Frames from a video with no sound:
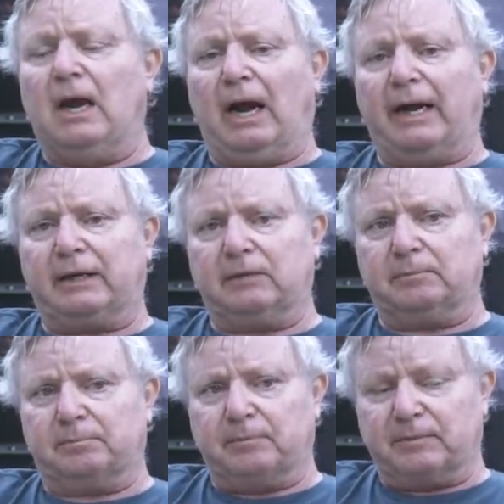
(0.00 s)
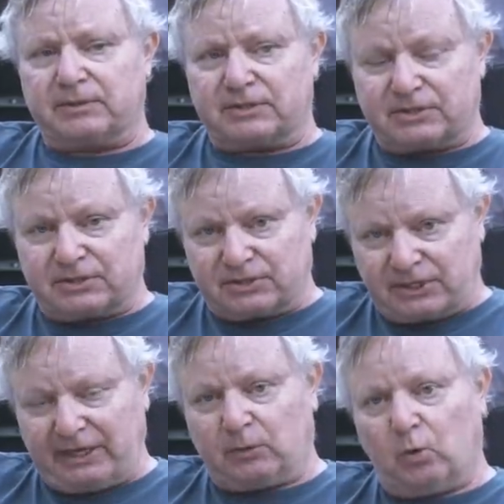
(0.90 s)
I can
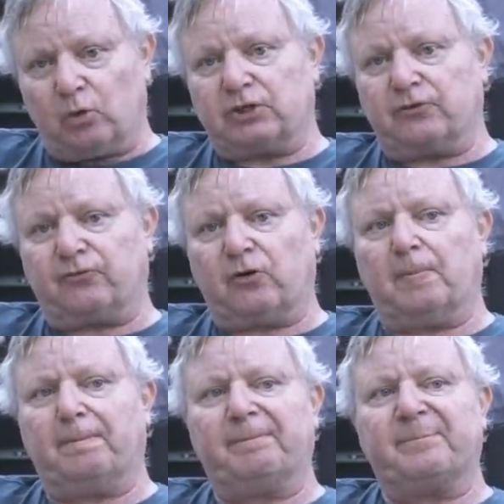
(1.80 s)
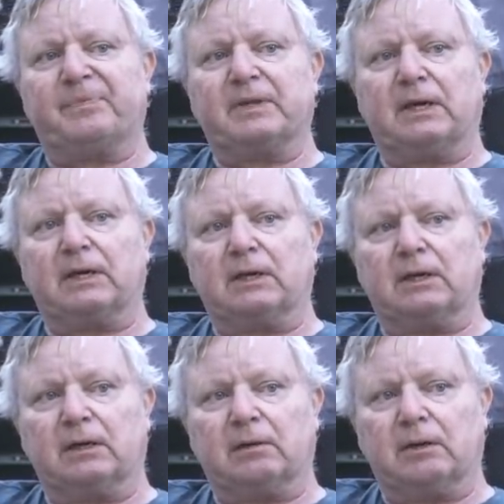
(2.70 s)
take water from
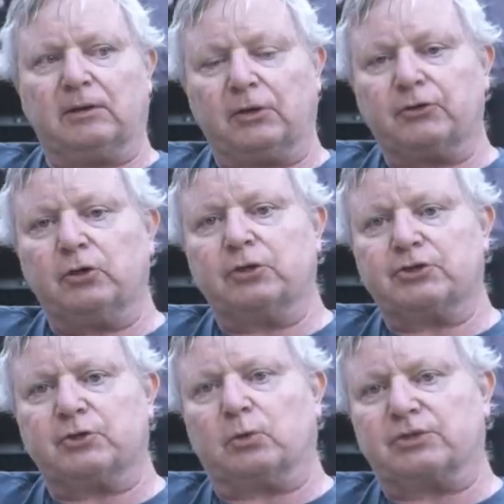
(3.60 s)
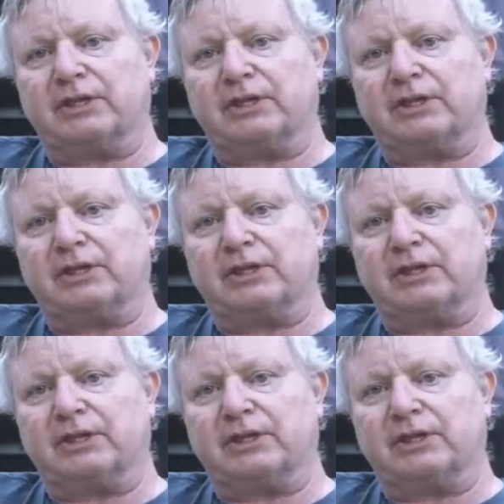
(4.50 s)
a third source.